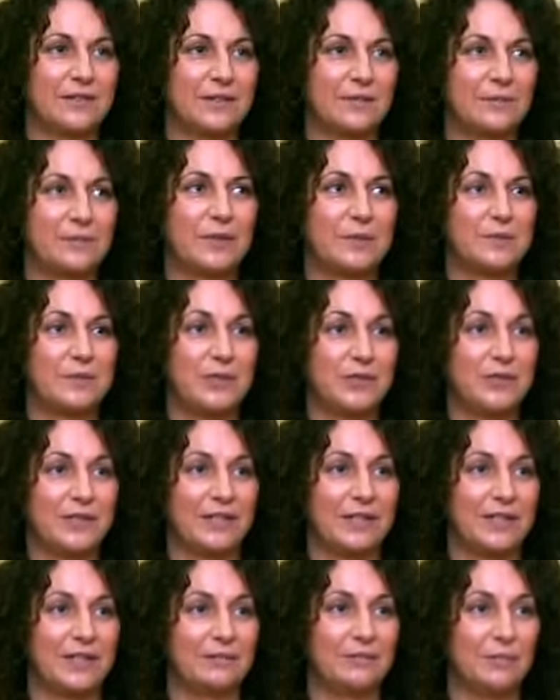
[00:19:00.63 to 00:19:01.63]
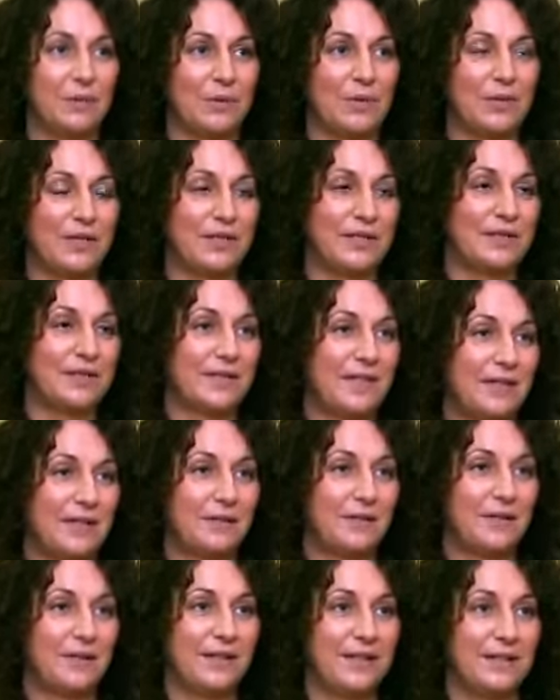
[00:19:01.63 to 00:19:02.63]
that I'm probably drinking more than is
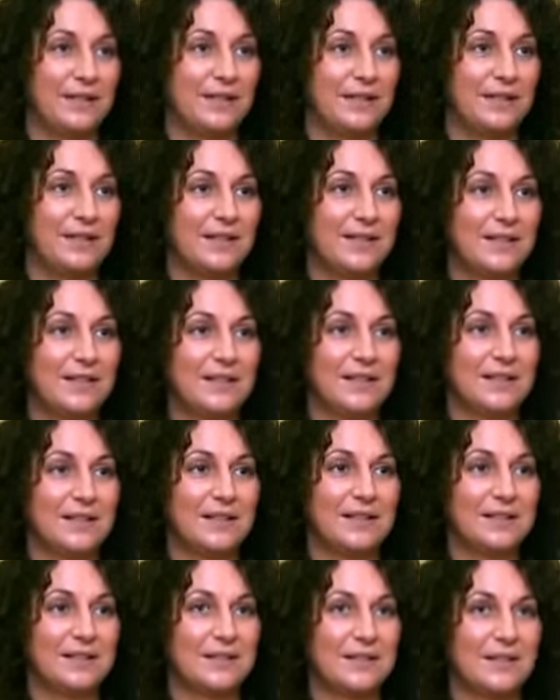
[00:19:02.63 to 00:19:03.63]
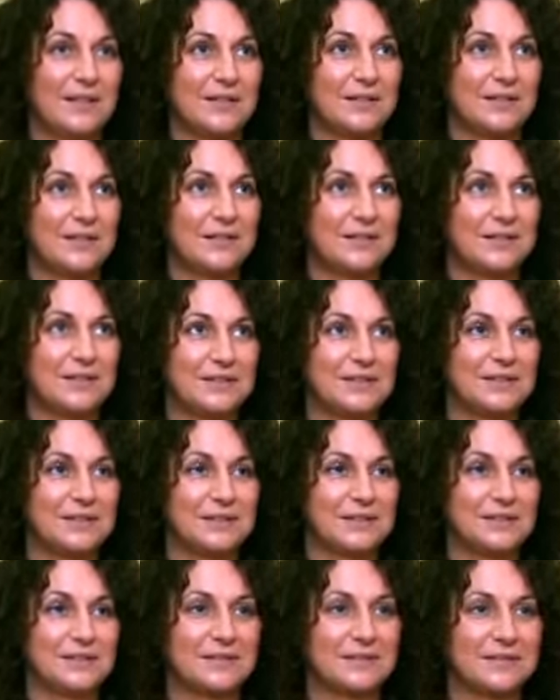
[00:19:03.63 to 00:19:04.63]
healthy, and so
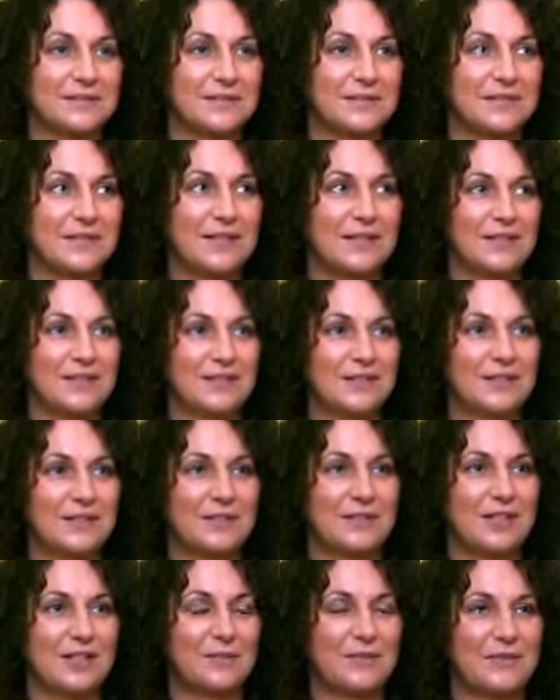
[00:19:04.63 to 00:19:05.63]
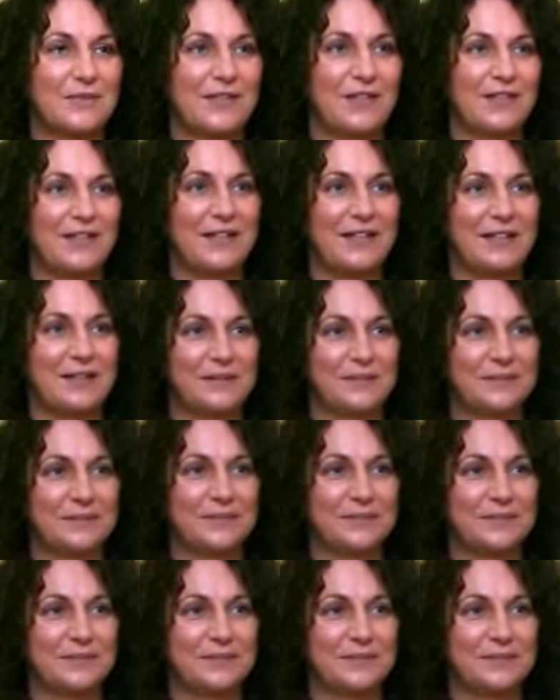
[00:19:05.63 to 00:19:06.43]
I think it's a good time to find out.